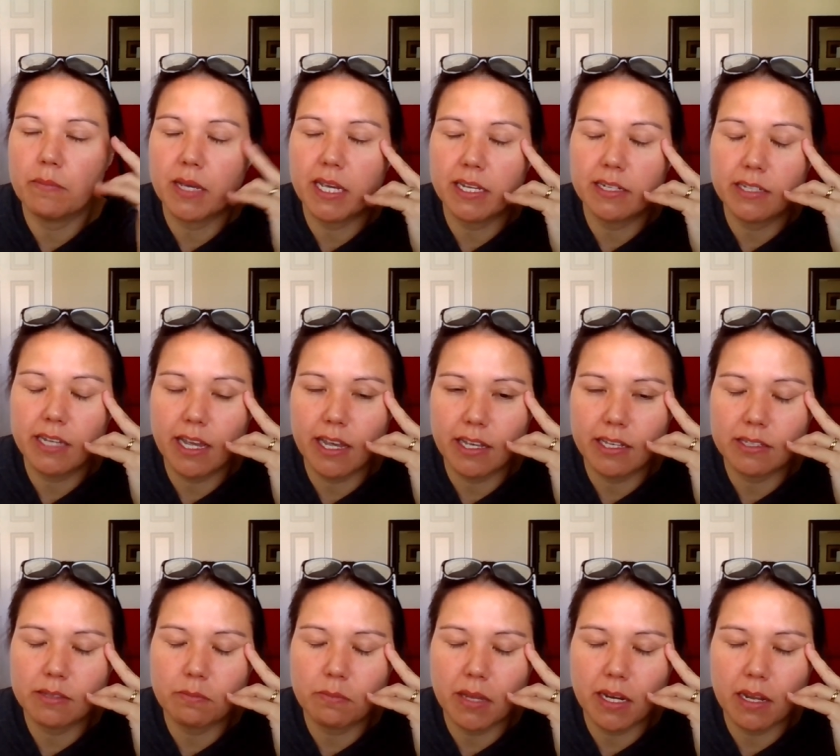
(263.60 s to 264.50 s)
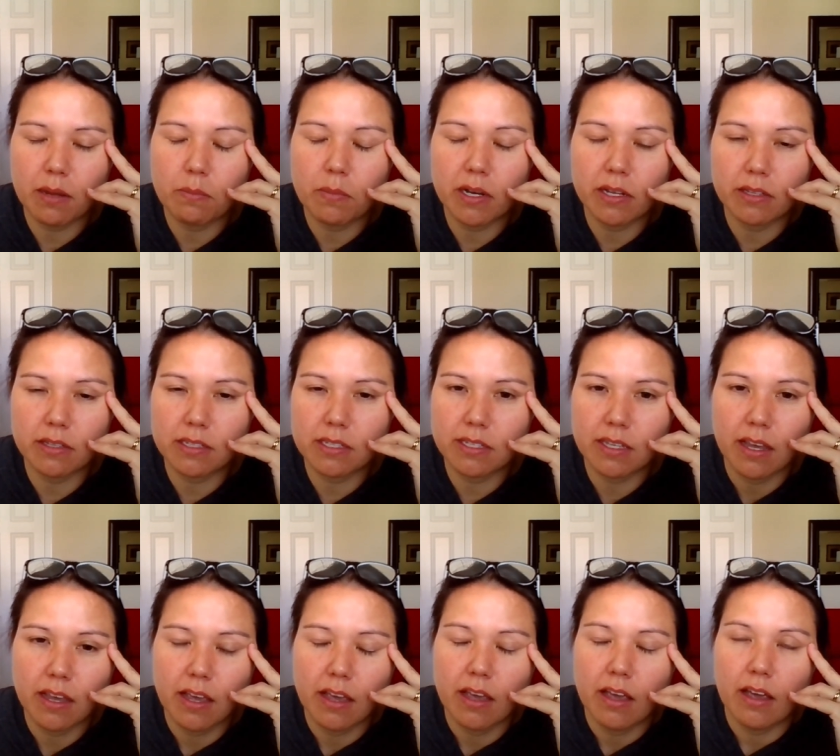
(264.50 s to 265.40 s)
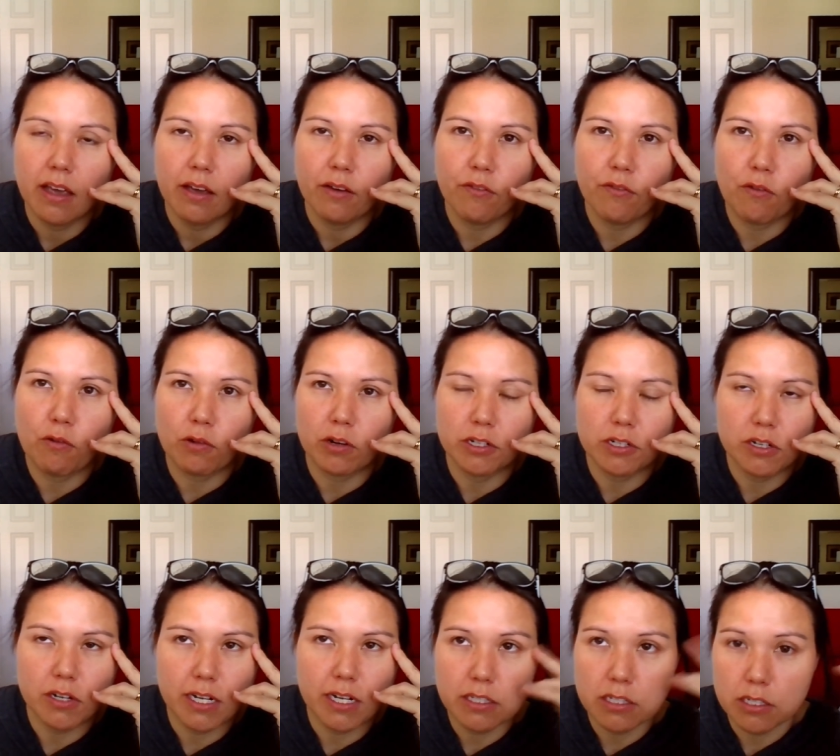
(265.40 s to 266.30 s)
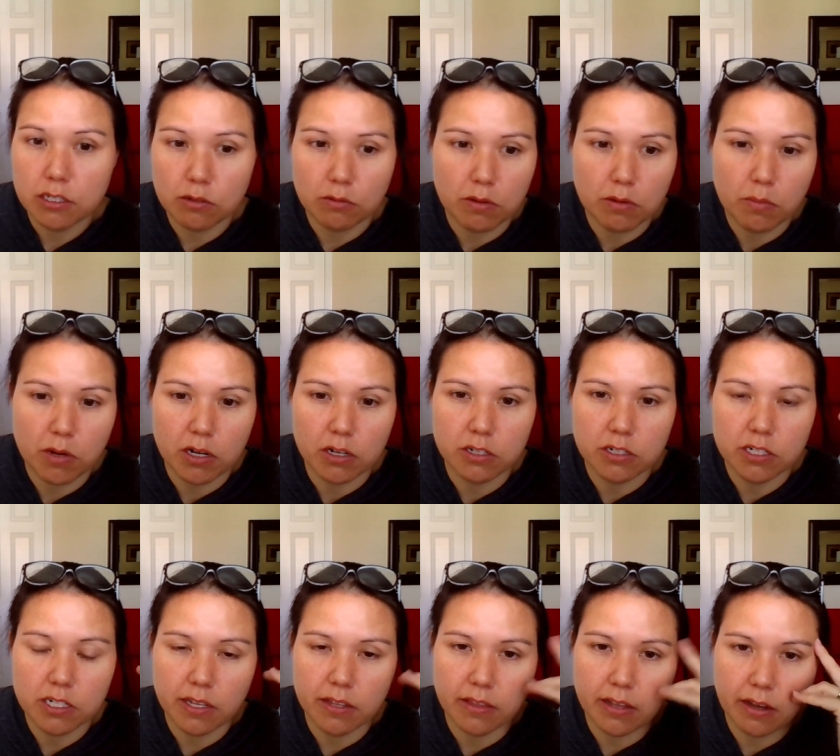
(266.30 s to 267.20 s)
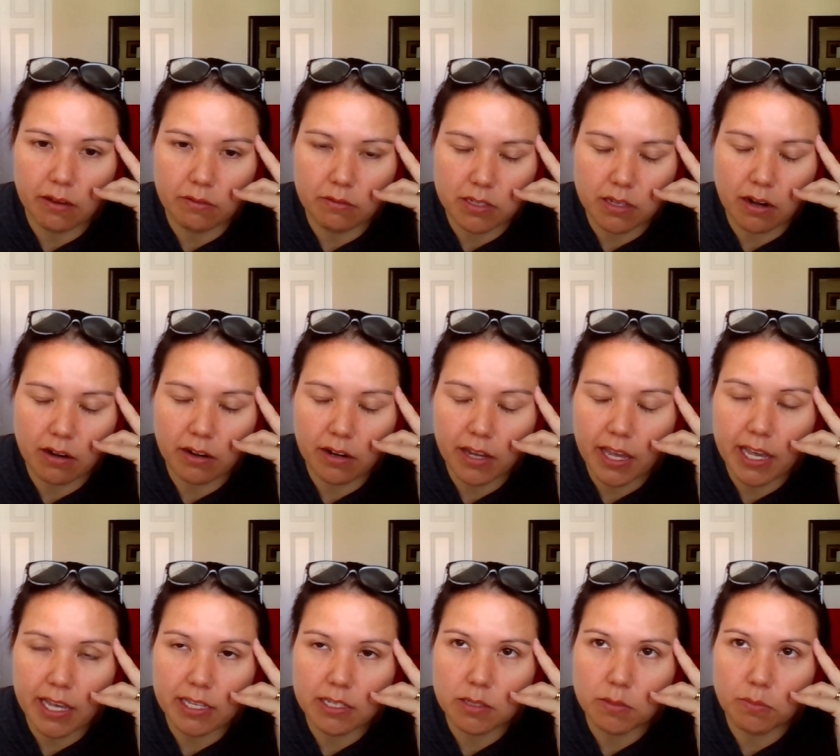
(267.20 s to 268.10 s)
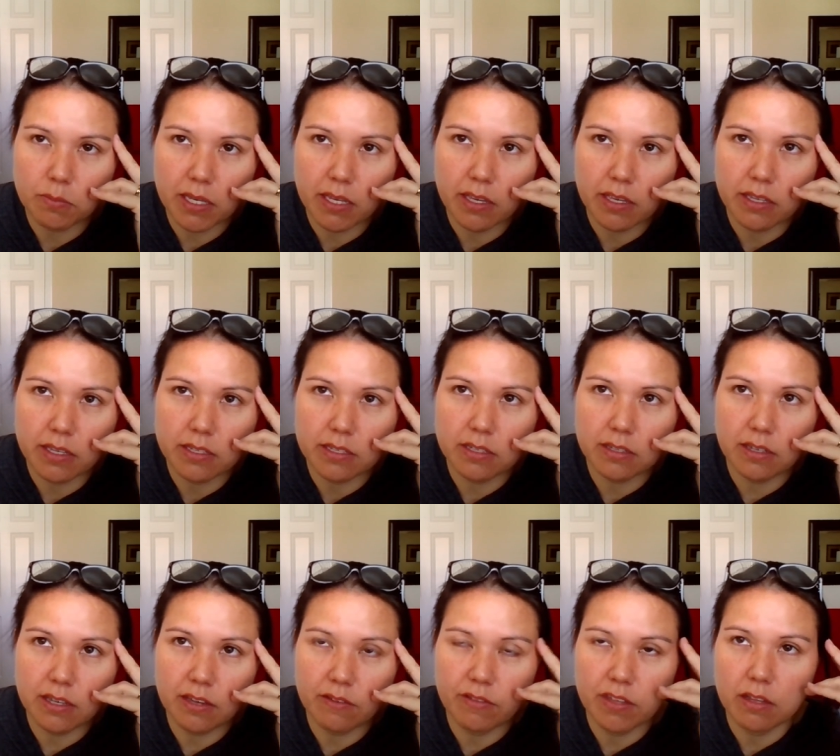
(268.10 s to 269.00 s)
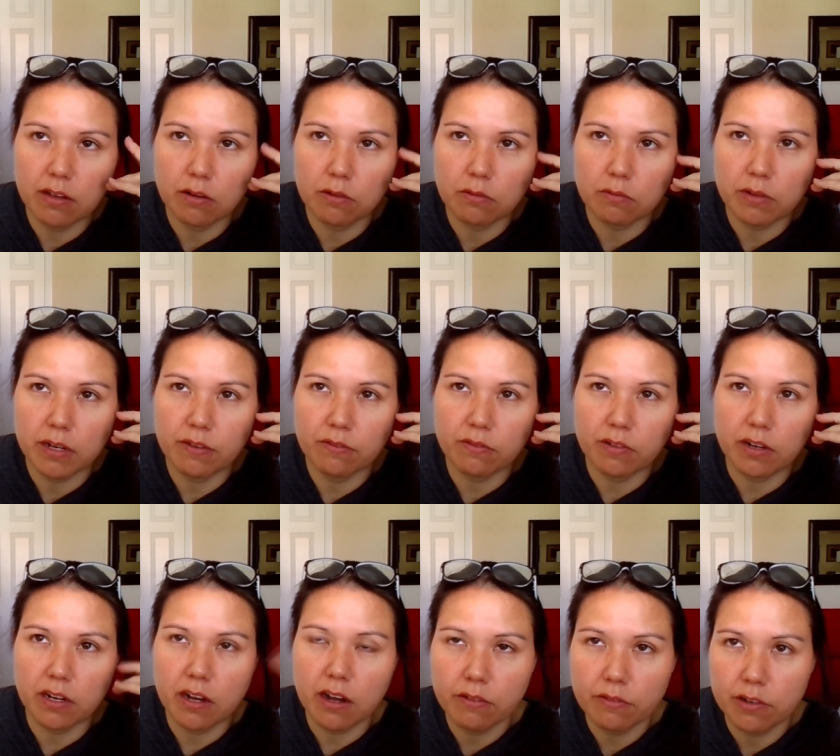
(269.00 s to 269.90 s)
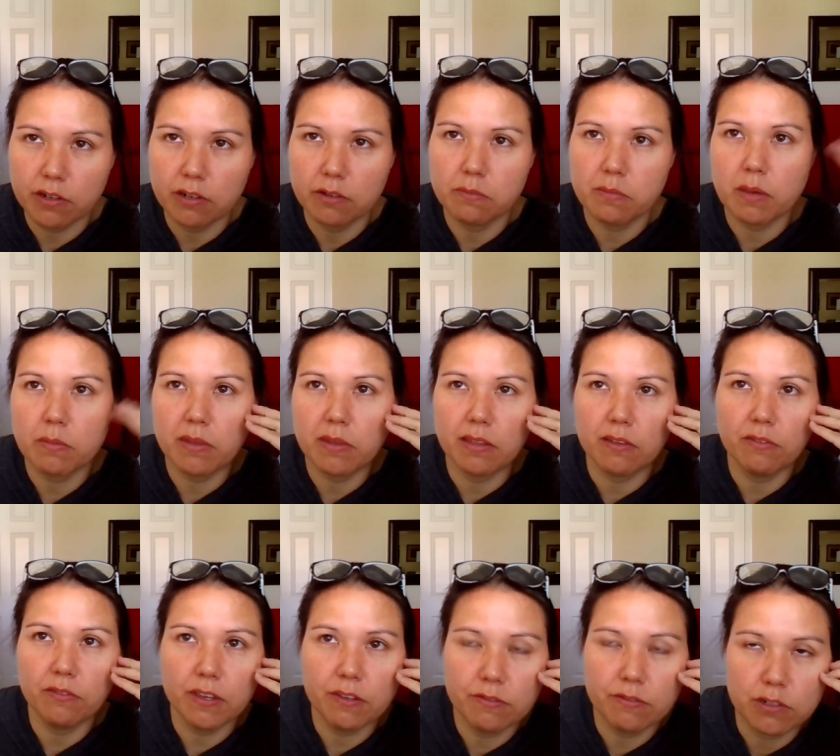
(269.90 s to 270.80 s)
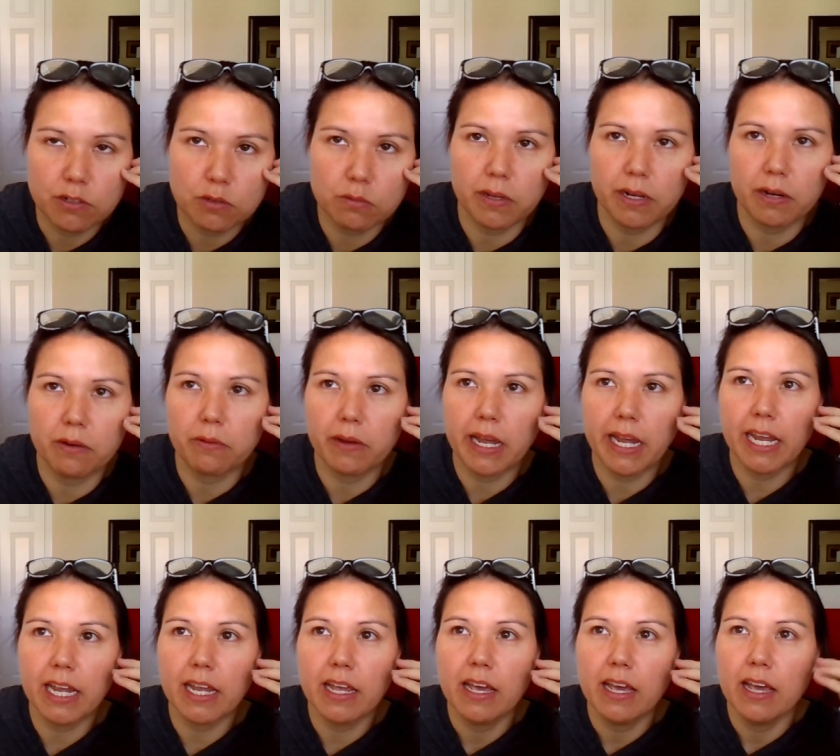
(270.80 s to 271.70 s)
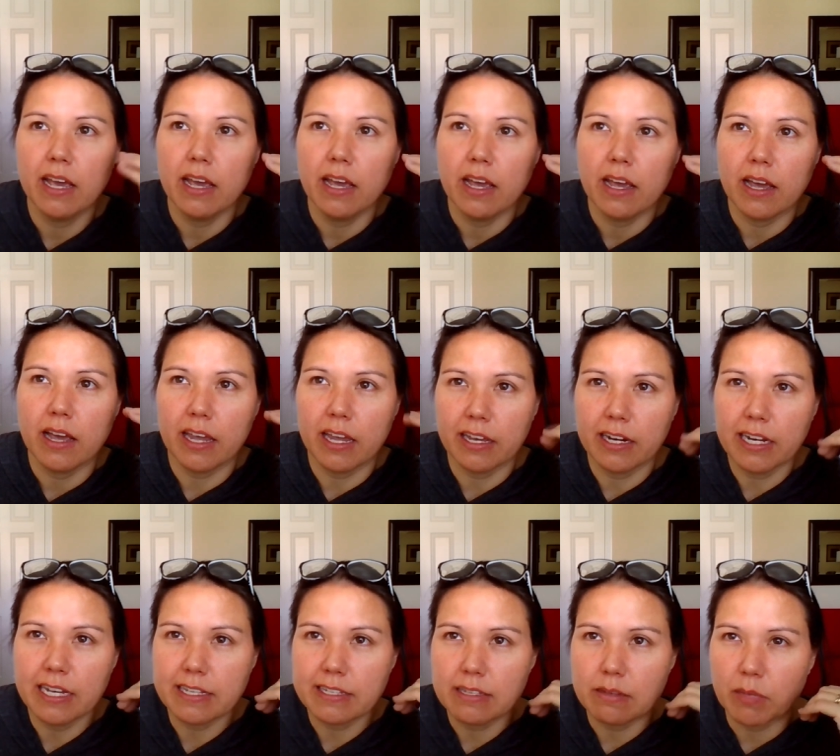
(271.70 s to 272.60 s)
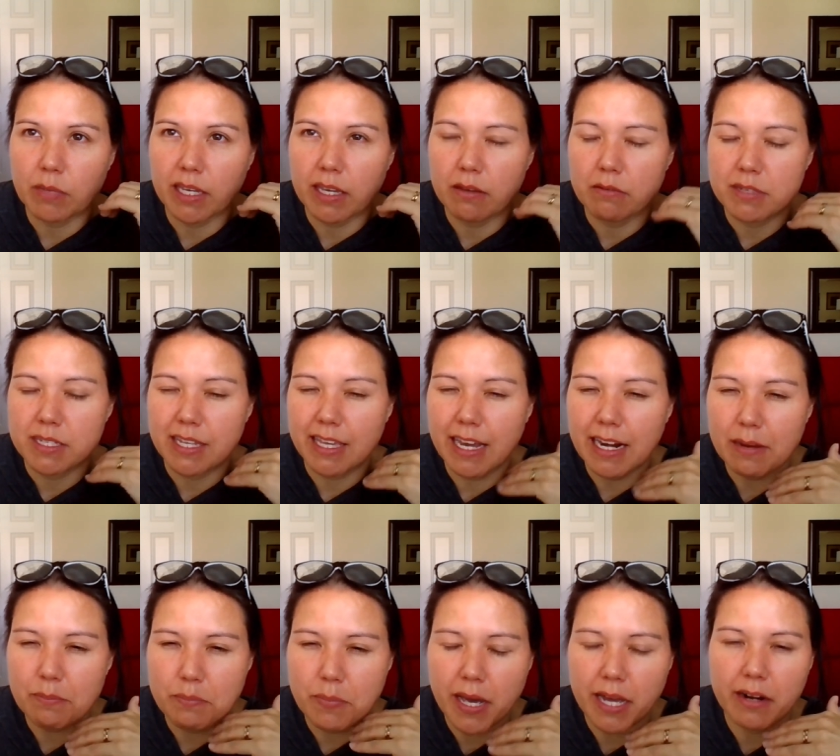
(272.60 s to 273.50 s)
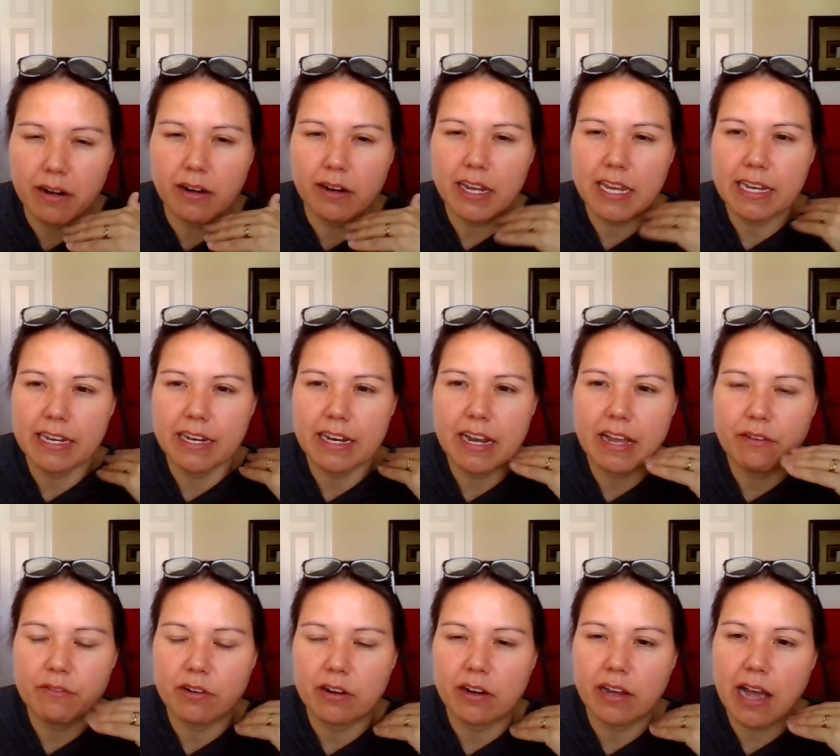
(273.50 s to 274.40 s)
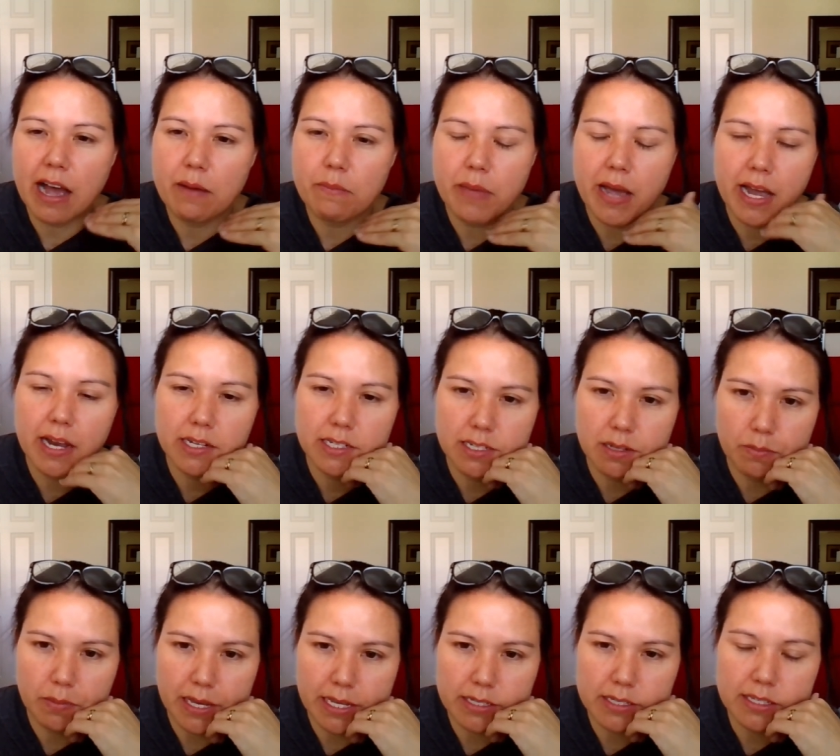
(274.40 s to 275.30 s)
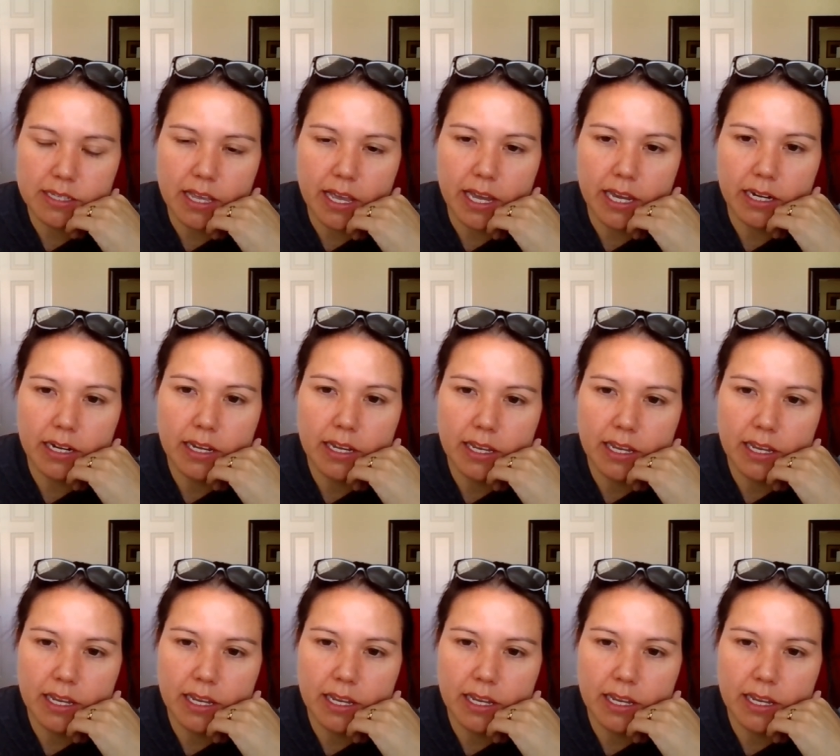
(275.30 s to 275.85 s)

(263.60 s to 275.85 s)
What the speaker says: It takes many months for trends to emerge, and that was our case, because even though Reeve recovered, maybe the fevers went away and he seemed like he was getting better, he never got back to baseline.